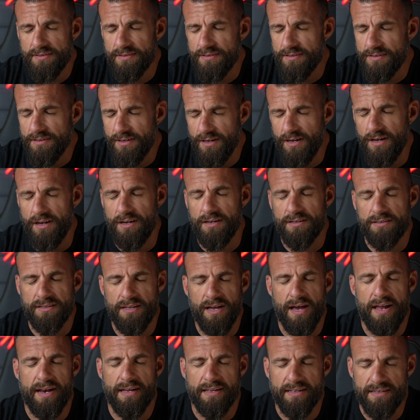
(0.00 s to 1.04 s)
oh
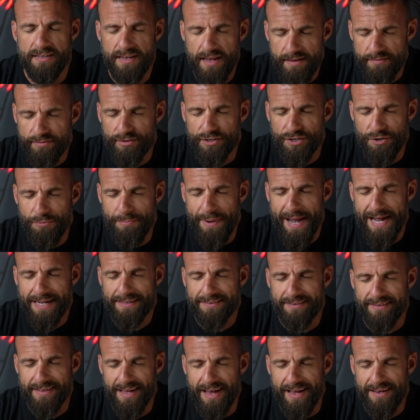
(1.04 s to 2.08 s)
god i can never go back
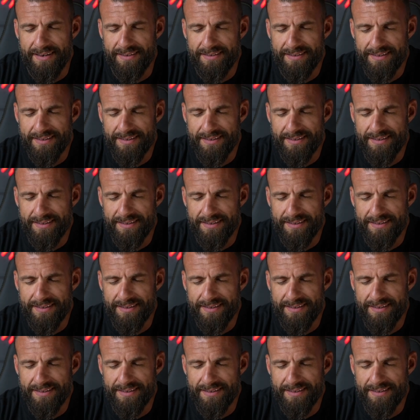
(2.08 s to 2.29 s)
to that